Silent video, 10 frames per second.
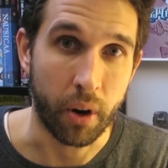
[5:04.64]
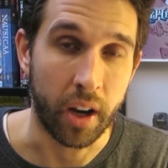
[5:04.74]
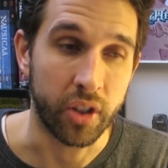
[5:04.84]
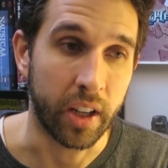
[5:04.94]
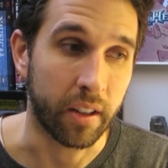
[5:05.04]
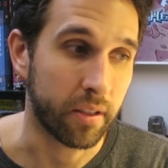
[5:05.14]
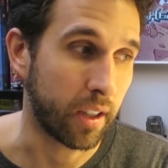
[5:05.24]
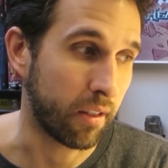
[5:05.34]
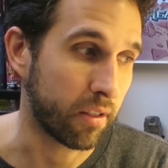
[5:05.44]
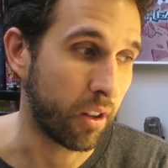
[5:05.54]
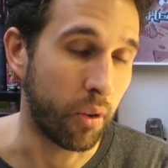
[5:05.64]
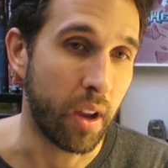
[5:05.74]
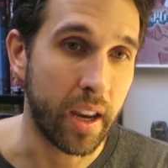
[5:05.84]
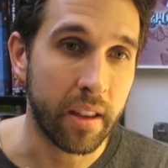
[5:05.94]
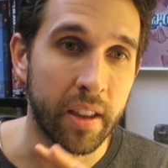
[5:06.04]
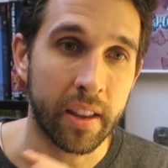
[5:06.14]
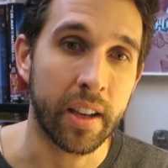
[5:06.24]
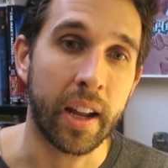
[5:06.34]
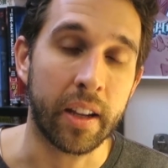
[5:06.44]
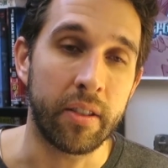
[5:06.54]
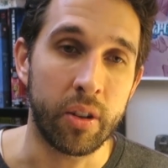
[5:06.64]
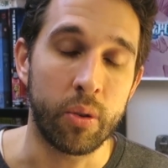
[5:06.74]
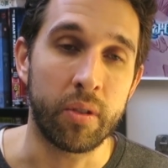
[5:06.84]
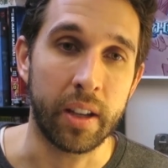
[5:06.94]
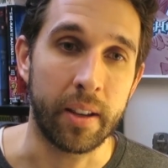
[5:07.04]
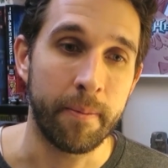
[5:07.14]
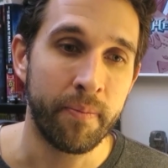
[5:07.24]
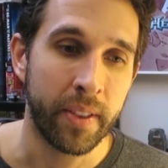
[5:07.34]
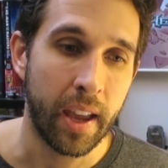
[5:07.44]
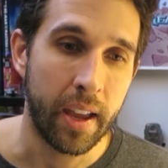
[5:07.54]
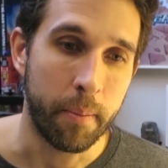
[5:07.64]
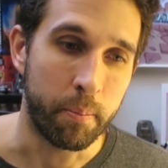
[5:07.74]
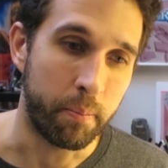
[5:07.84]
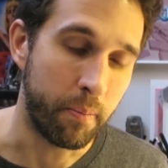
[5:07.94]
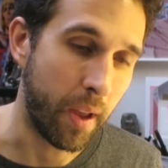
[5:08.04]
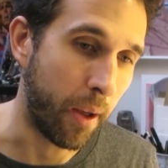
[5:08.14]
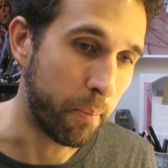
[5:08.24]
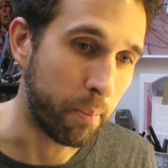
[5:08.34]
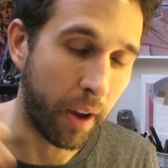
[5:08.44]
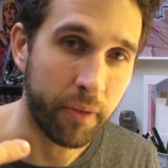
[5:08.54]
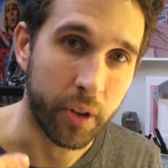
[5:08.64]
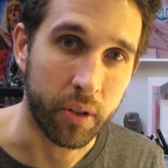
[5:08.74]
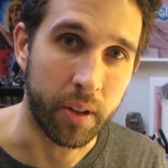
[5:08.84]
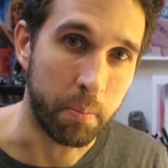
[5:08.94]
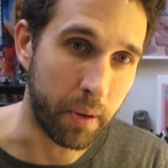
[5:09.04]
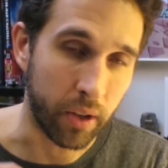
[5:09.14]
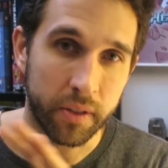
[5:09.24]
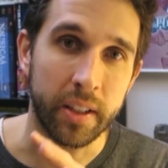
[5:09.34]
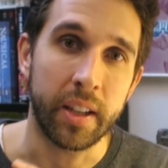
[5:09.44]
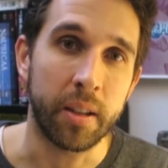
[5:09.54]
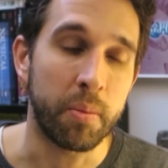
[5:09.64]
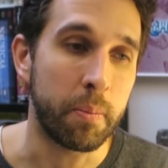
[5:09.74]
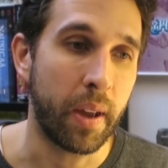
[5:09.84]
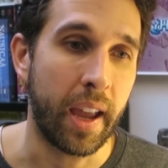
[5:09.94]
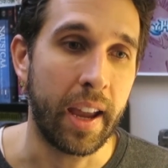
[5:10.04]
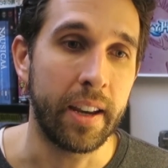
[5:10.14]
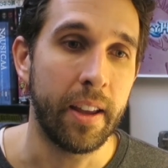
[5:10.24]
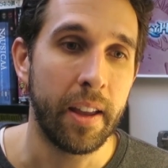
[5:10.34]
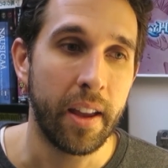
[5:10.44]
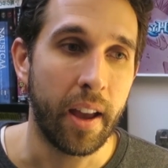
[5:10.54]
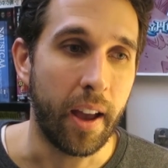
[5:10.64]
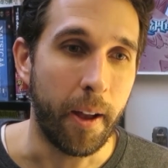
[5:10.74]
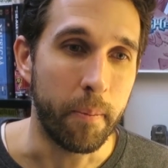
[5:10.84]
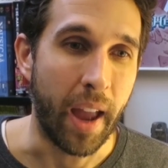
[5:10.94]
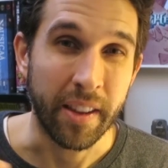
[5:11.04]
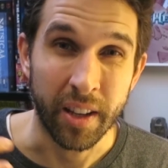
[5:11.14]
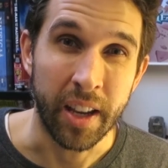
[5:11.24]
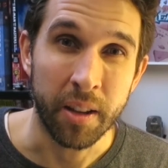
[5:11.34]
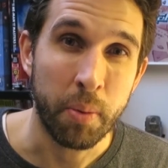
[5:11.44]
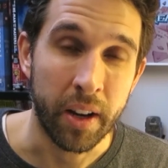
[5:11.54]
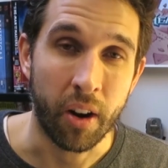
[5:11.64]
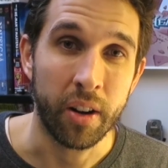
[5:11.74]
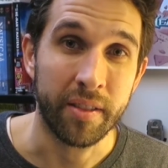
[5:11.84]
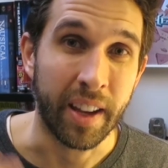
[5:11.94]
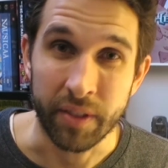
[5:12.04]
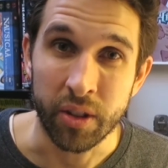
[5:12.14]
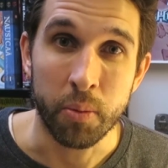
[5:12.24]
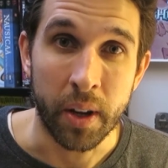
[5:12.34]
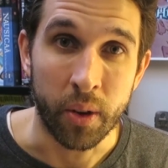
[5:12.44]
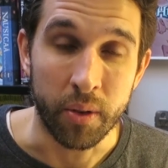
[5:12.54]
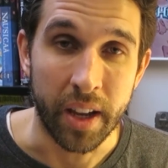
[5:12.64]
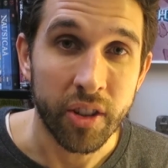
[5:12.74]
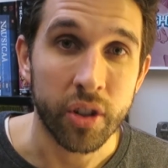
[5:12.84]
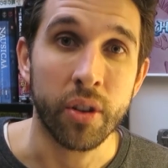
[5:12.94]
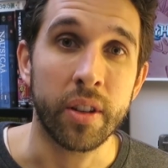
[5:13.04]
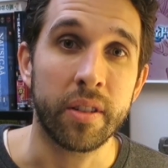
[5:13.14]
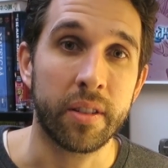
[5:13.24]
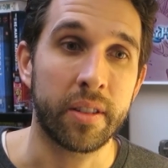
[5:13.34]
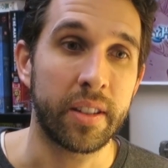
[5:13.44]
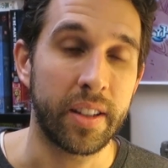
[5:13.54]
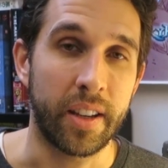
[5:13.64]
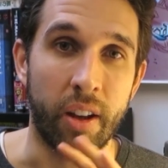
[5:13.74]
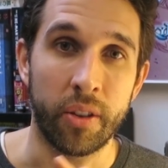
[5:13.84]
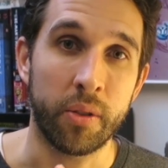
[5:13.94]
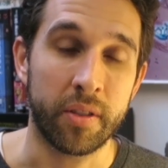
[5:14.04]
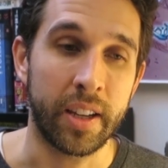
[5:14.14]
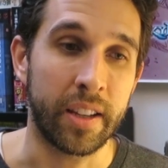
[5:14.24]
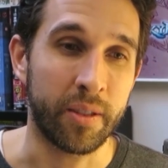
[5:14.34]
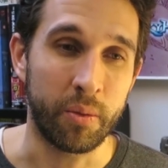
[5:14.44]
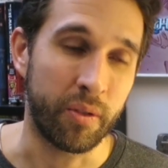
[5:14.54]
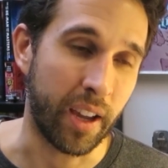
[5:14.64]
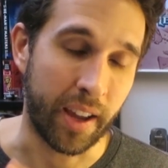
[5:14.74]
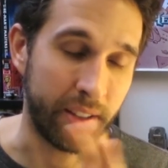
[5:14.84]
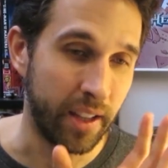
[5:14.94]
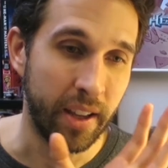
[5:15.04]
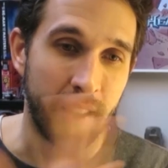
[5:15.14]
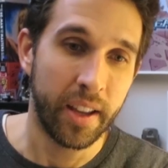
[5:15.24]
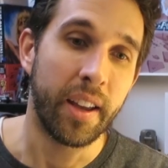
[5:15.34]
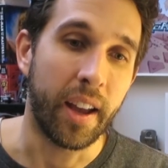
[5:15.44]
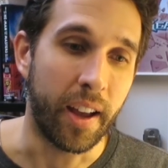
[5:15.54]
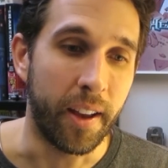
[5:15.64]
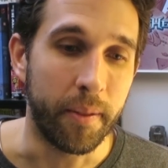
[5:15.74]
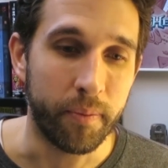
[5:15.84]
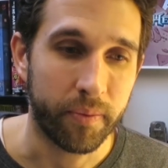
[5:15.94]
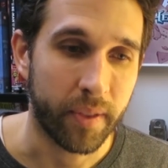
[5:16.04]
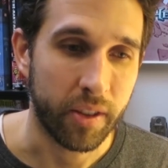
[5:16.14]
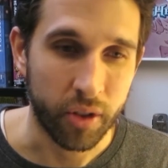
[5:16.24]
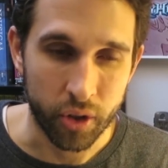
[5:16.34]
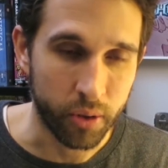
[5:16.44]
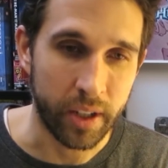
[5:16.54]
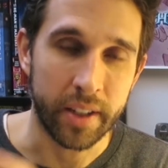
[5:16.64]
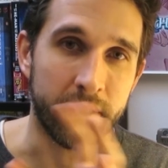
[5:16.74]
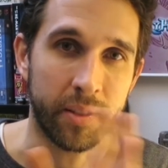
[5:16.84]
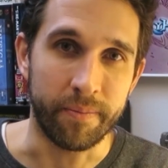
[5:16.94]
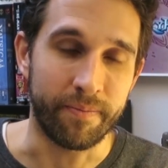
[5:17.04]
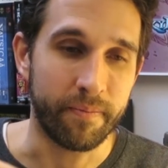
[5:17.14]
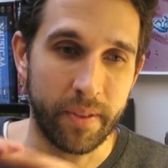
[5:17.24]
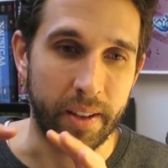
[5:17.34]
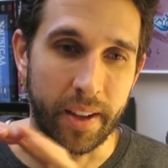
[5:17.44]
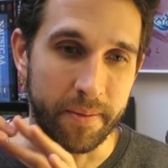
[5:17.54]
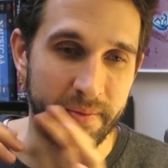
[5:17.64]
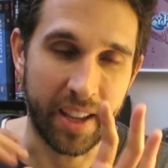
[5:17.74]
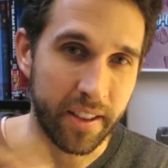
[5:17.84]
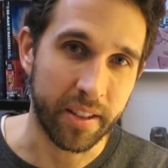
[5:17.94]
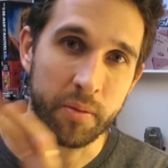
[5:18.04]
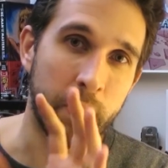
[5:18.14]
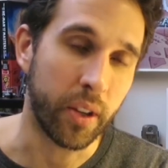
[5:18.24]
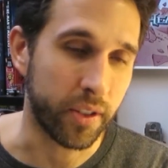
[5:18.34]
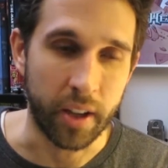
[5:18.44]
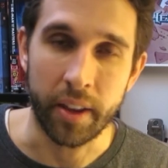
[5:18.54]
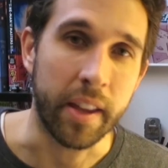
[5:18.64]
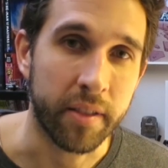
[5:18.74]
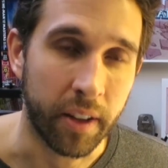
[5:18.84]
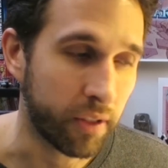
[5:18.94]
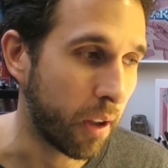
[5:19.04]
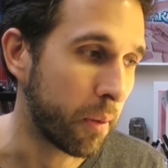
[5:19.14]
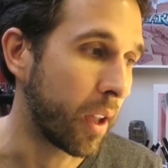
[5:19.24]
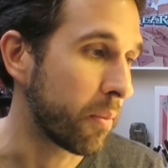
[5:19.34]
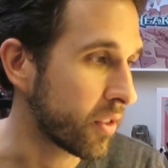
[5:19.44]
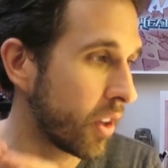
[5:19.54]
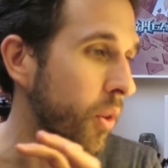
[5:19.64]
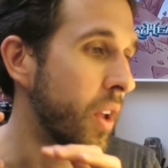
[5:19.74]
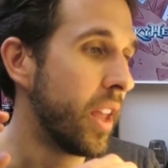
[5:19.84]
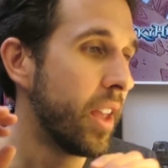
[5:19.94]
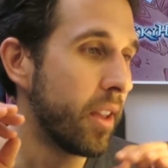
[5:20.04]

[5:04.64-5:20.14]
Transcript: projects. And so anything that I can do to help buffer the bills that need to be paid. As an independent artist, I have to do my own insurance and all those things. And we've got surgeries and dentist bills and all that stuff coming up. So